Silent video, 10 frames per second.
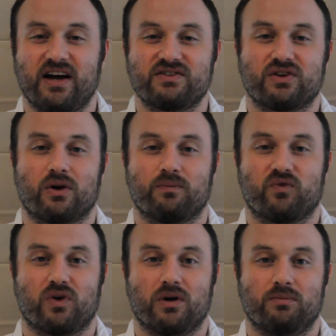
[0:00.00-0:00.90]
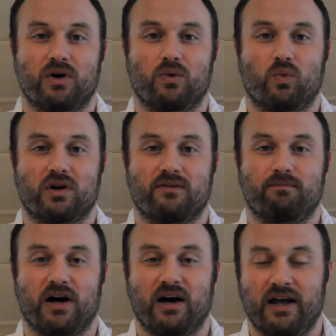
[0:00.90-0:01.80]
that term from one of
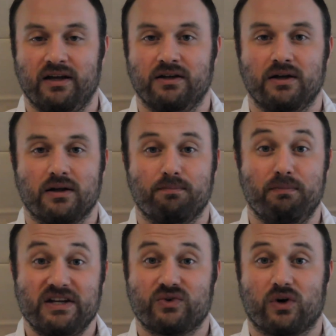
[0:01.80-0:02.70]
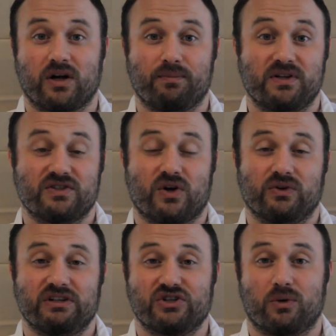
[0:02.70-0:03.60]
my mentor companies
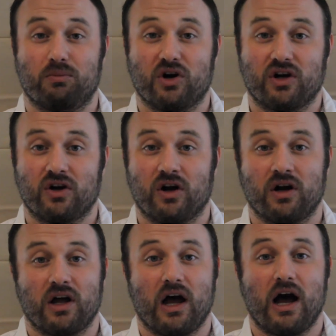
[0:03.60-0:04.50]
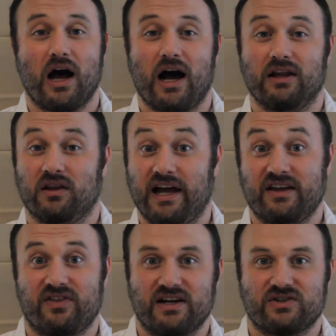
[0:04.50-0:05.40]
called Digital Marketer. I
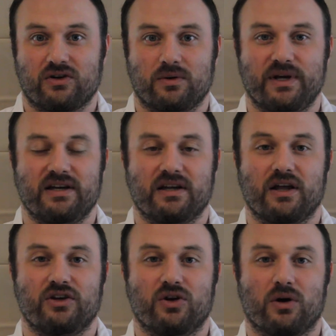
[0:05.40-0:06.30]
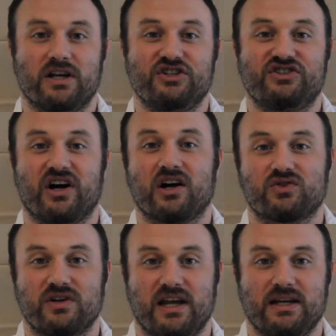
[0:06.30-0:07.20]
like that term. You're
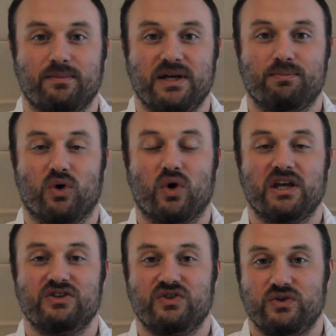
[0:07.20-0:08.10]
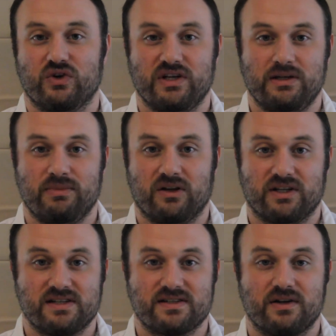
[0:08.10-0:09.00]
indoctrinating people into your email
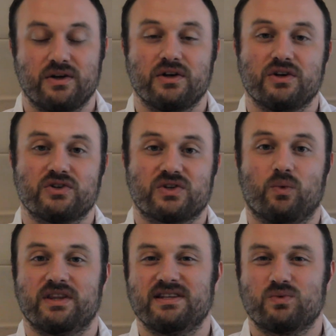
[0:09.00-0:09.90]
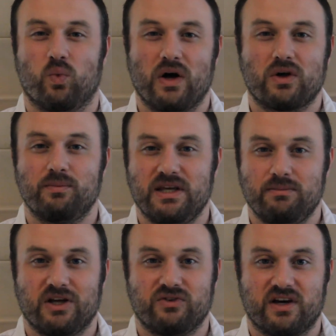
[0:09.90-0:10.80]
list. So what this welcome
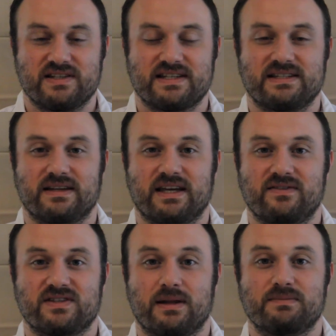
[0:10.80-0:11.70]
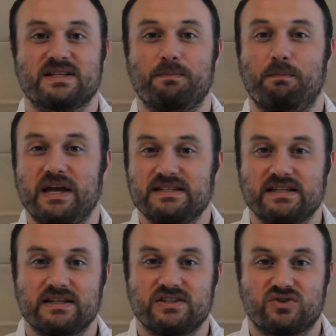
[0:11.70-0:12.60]
email does is it gives them some
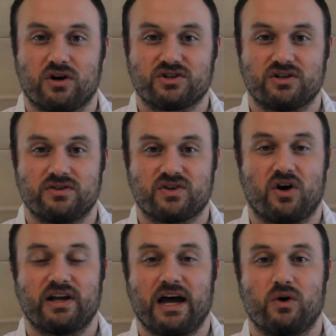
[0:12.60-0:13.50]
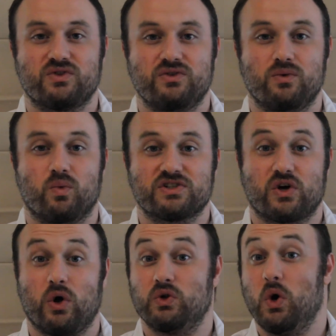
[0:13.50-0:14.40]
basic instructions on how to what's
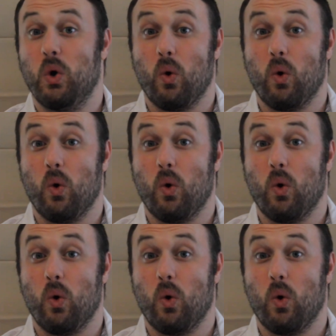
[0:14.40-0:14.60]
called